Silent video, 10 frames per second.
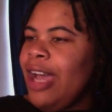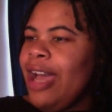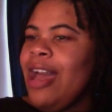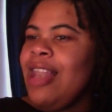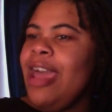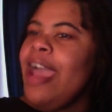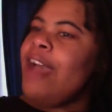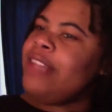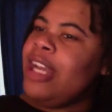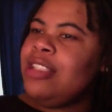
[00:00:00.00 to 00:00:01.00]
I, I
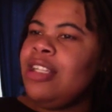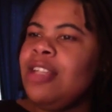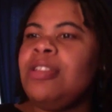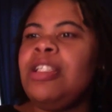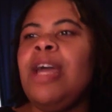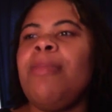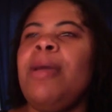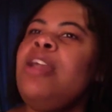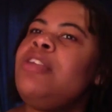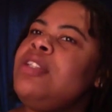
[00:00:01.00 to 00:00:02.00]
laughed, I chuckled, it kept
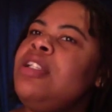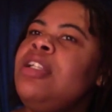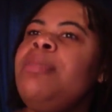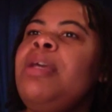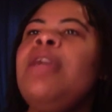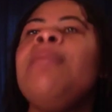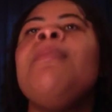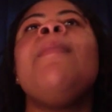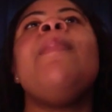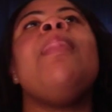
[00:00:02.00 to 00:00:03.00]
my interest a little bit.
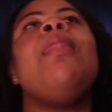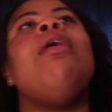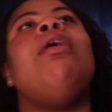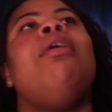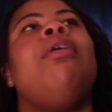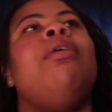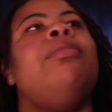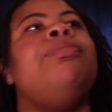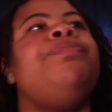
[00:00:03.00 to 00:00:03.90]
Um,